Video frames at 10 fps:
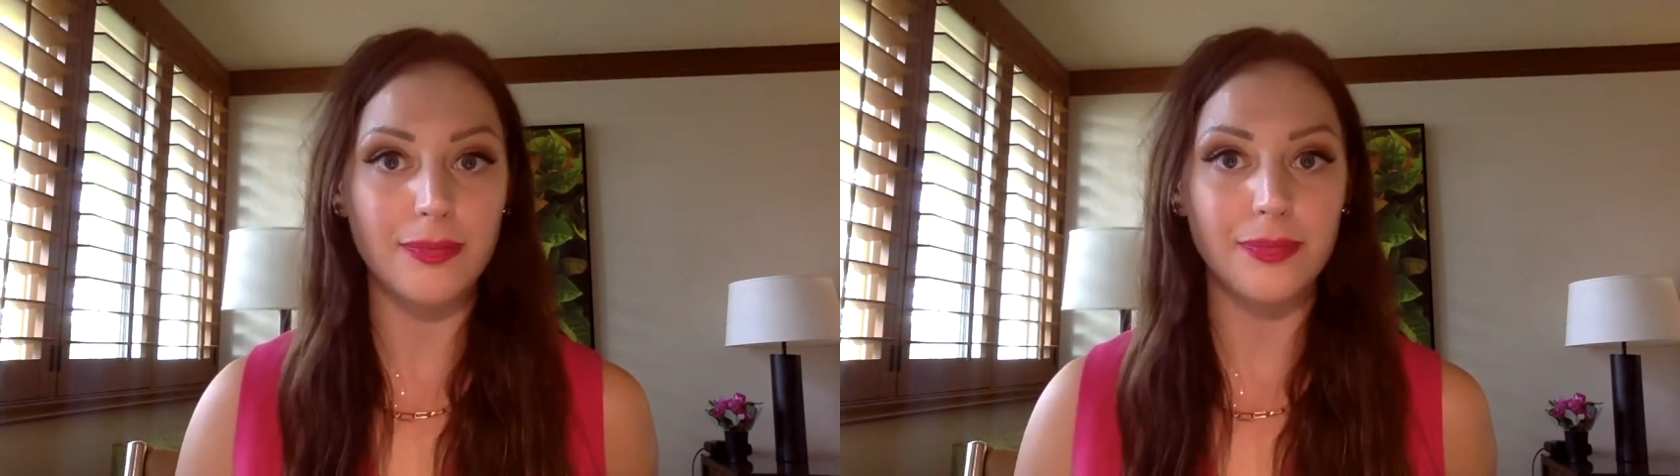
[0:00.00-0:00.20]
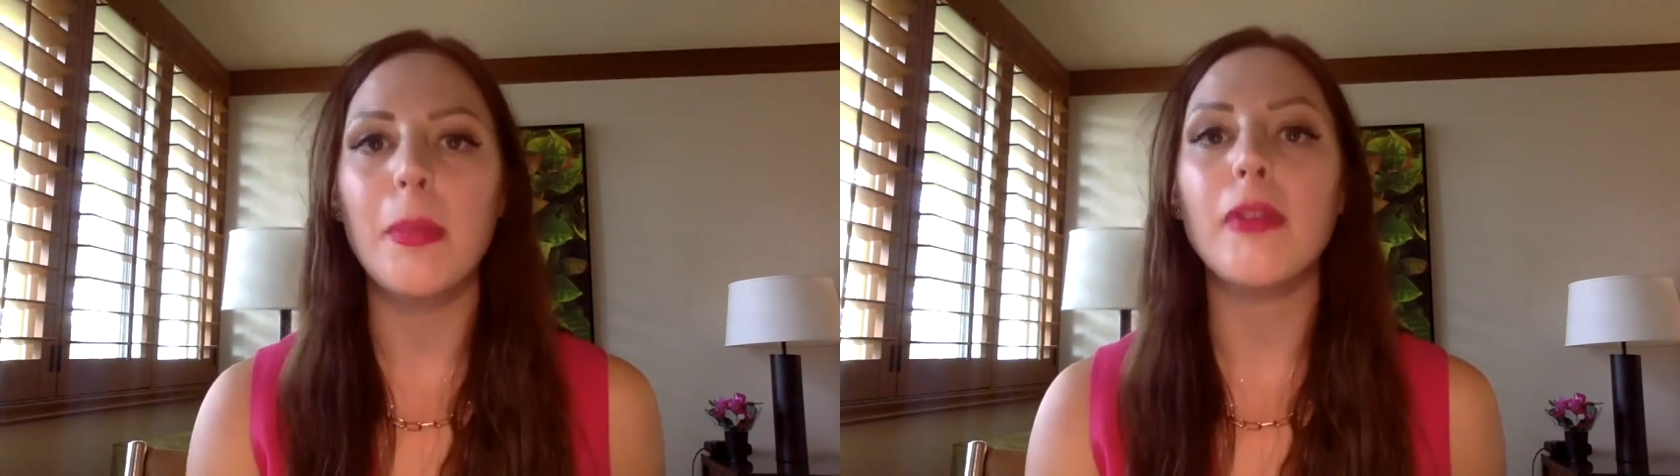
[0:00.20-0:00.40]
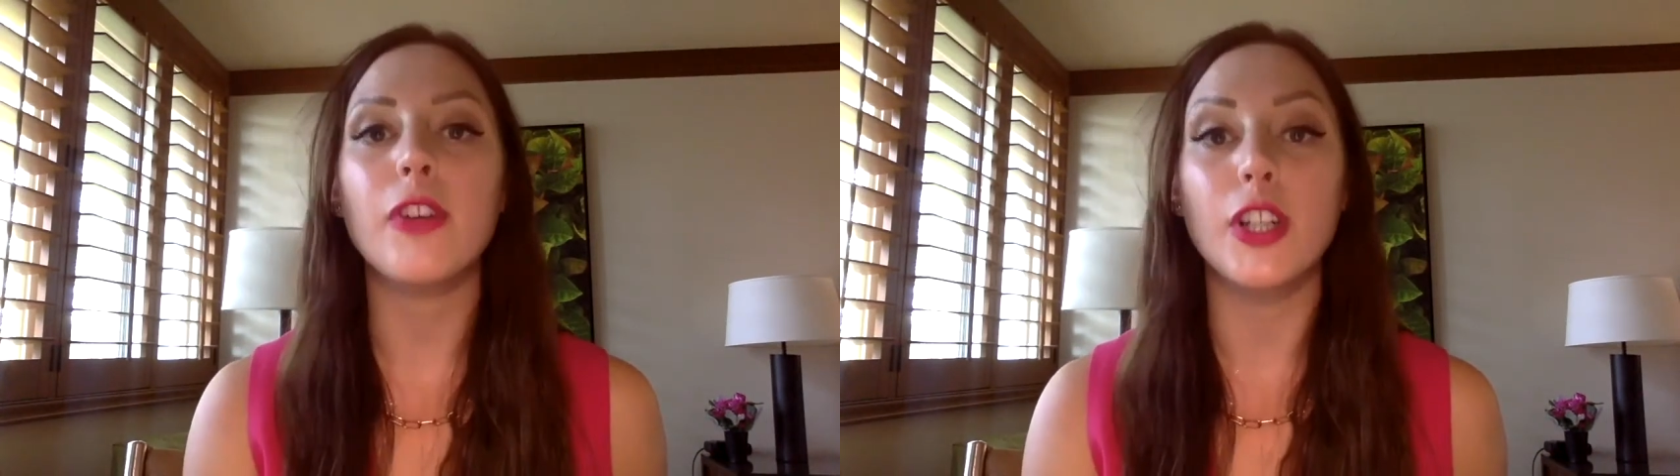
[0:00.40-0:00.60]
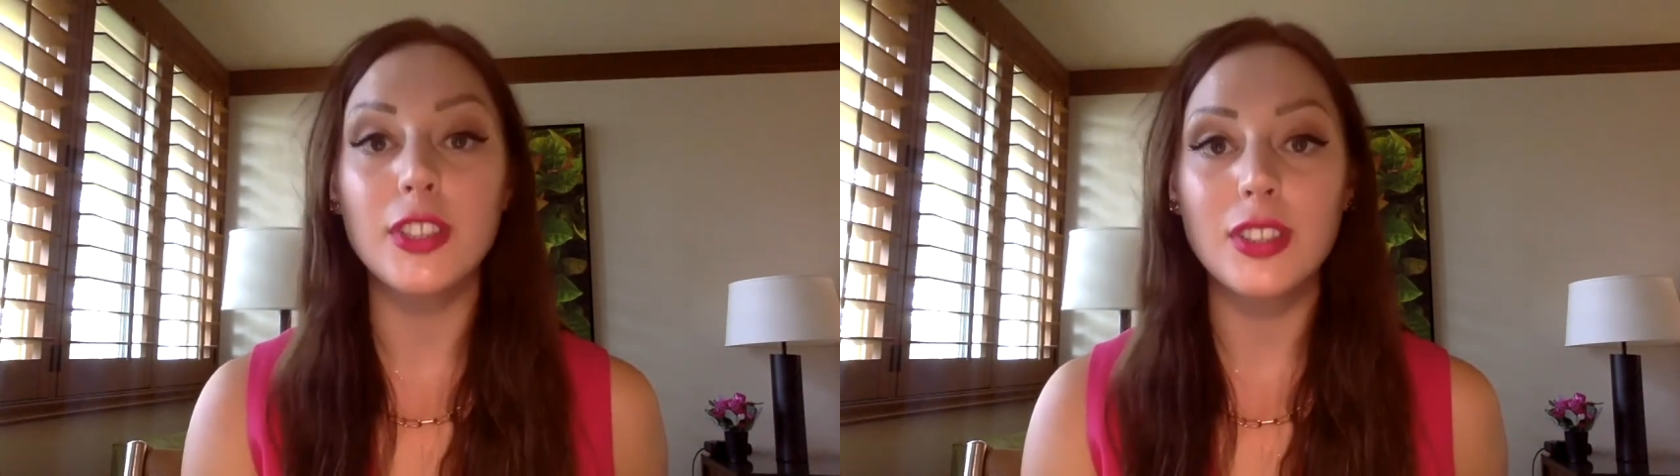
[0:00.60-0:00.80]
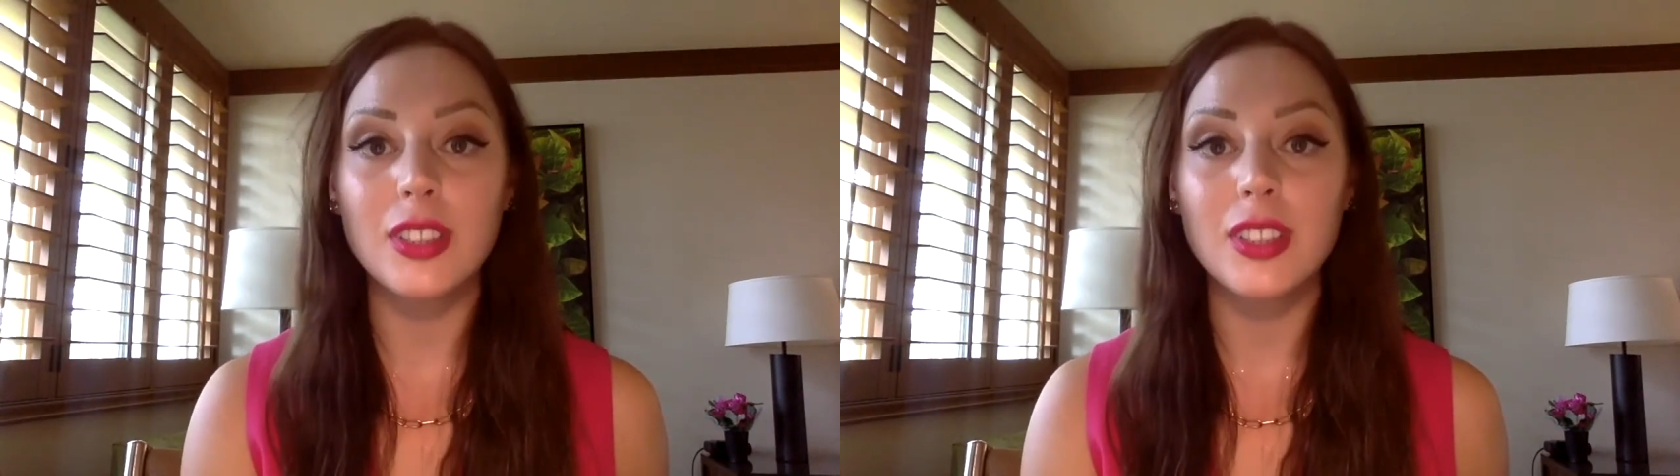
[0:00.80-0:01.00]
But
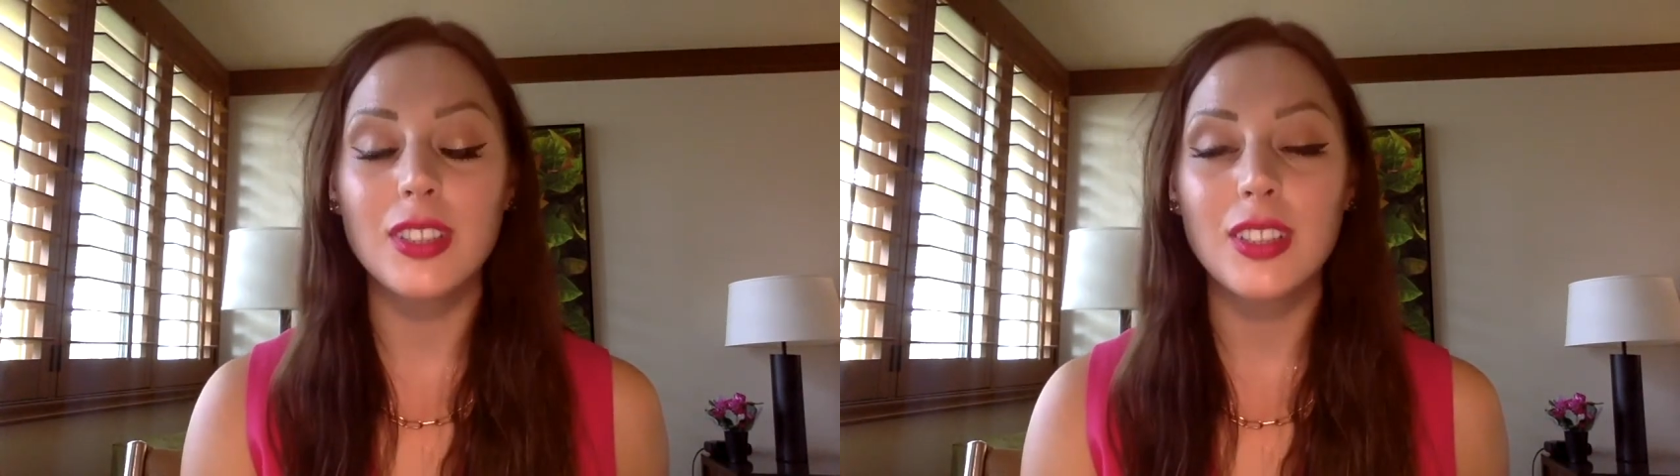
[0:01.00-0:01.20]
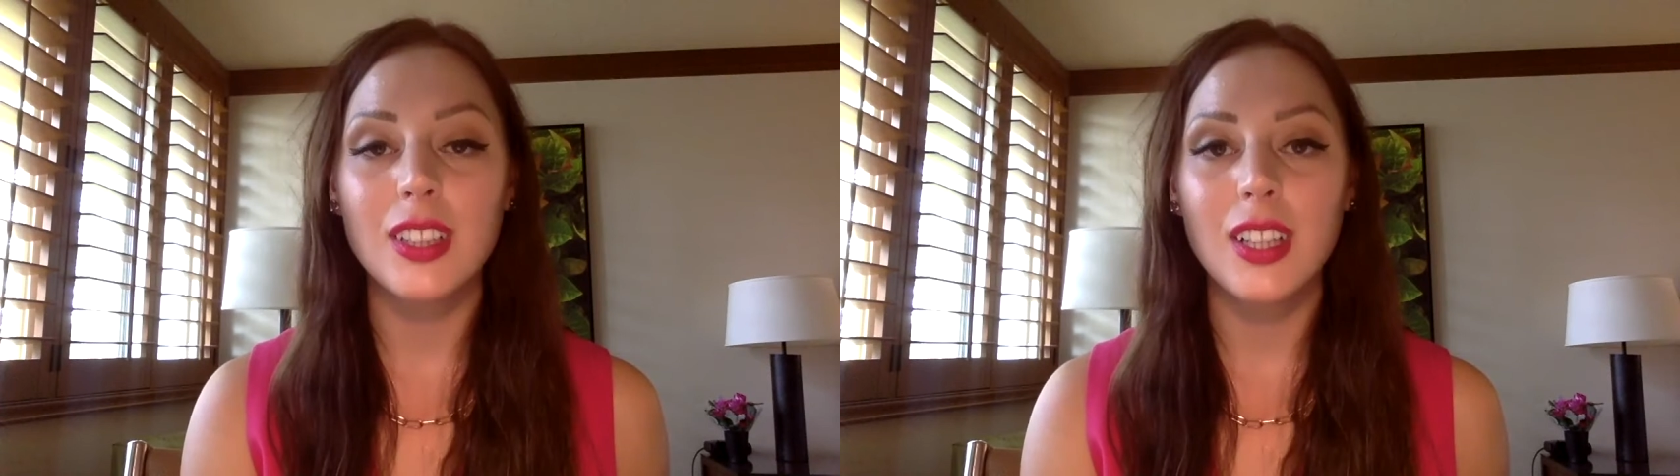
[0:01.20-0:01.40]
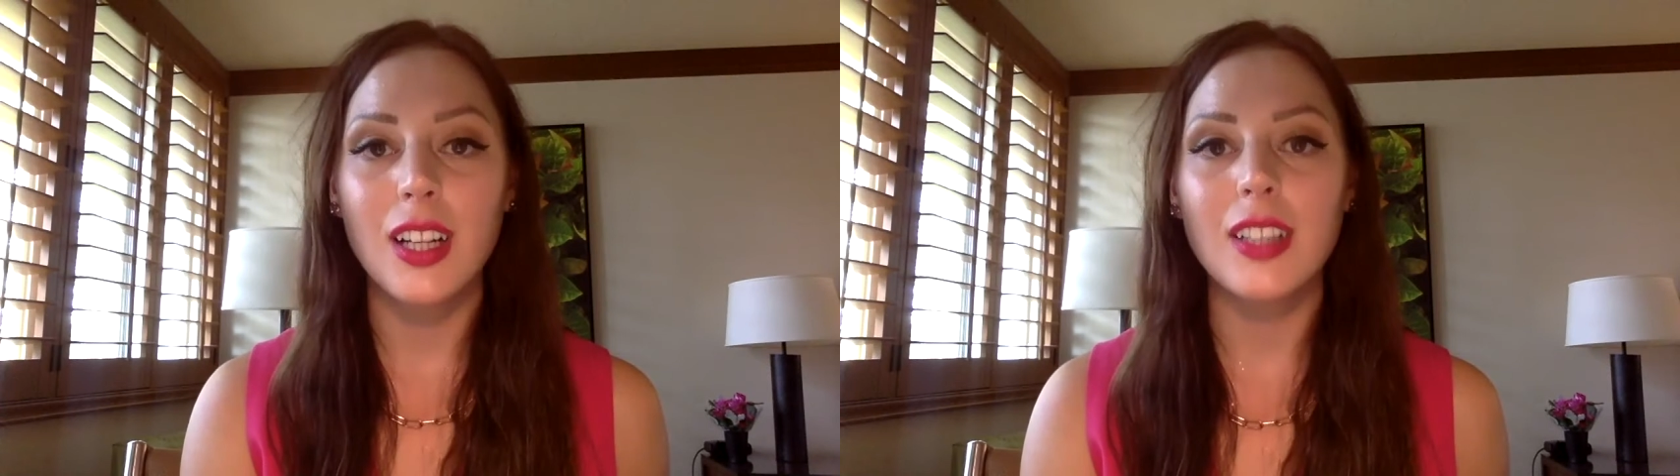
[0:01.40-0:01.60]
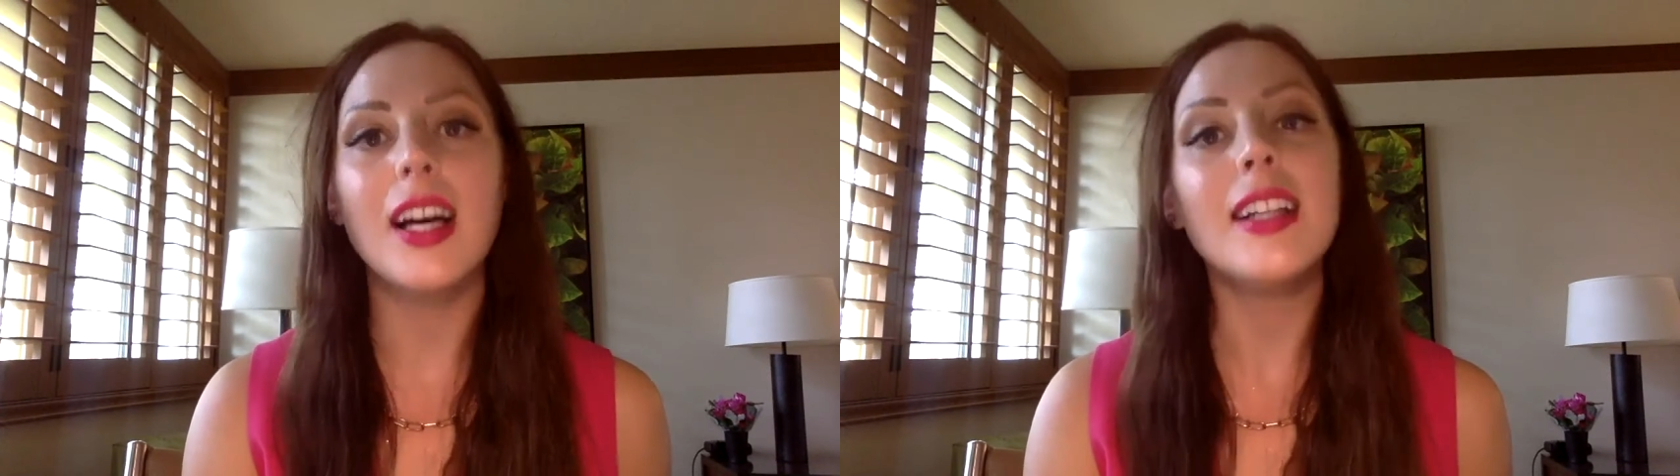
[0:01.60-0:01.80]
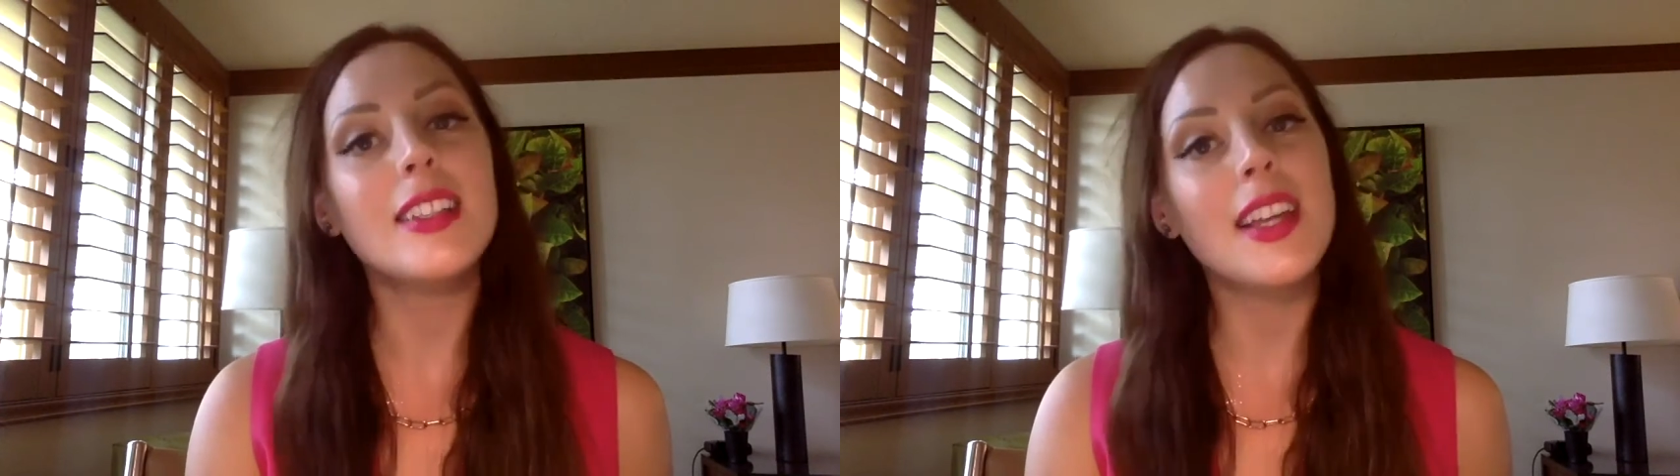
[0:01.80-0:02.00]
first,
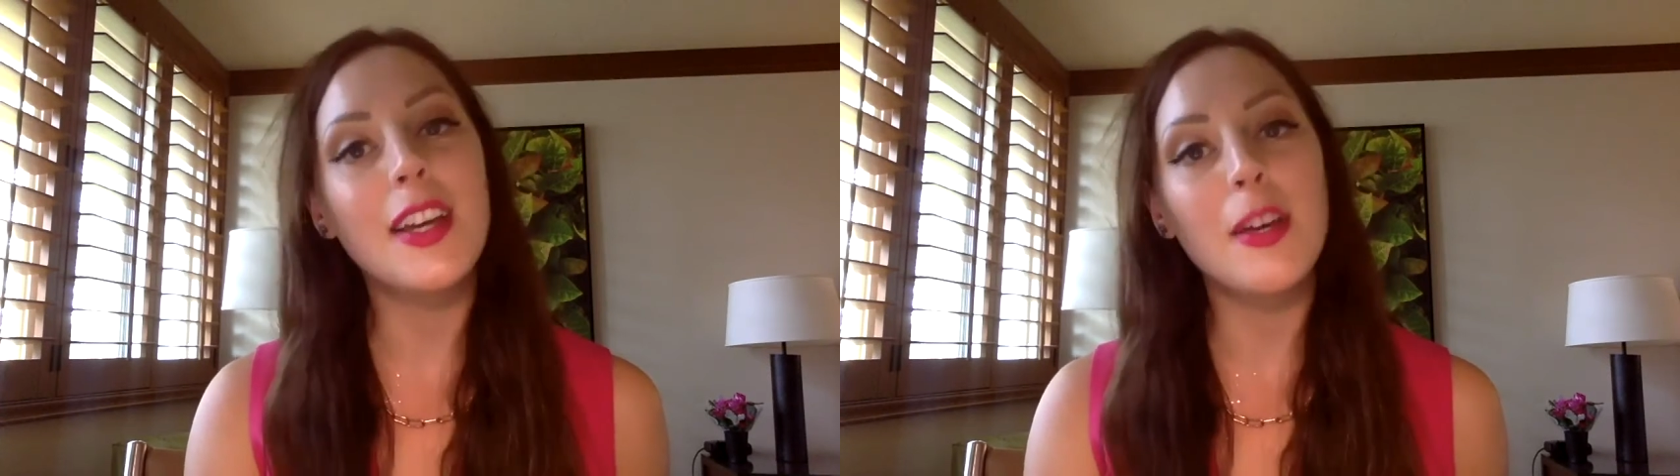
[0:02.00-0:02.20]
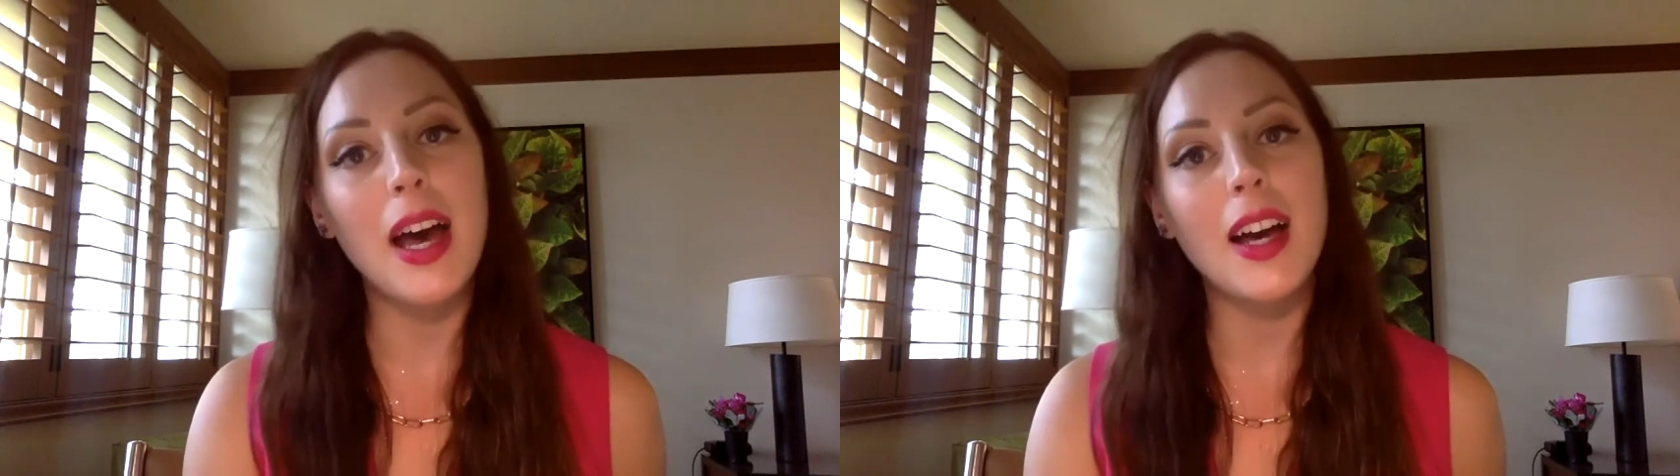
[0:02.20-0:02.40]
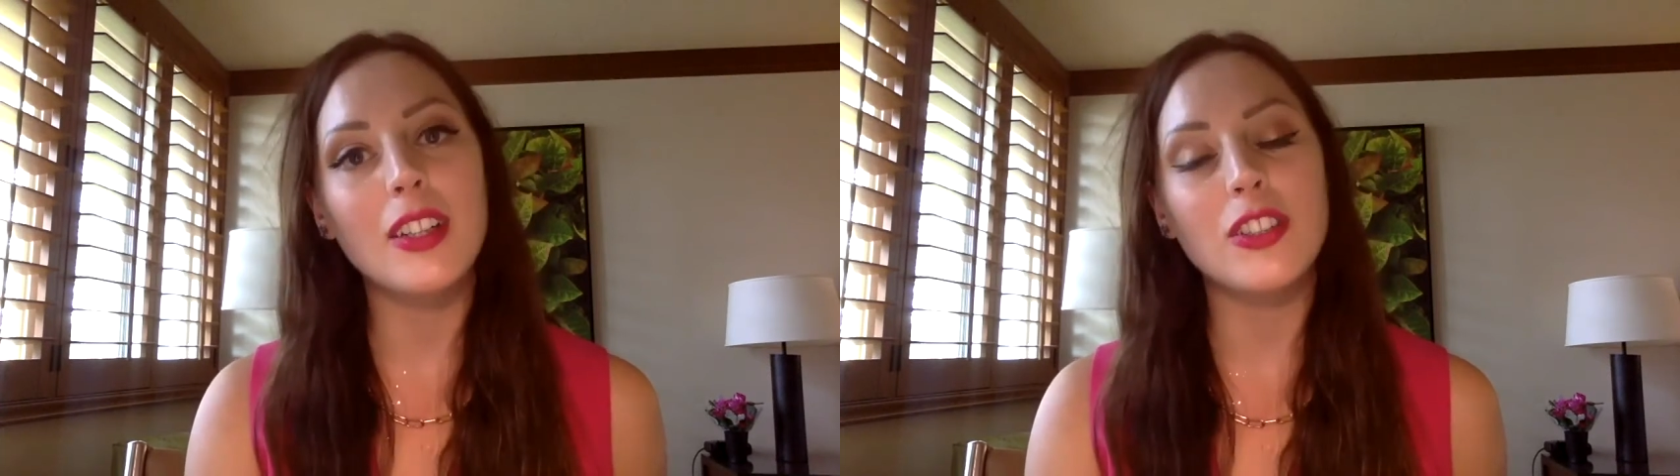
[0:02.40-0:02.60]
let's think back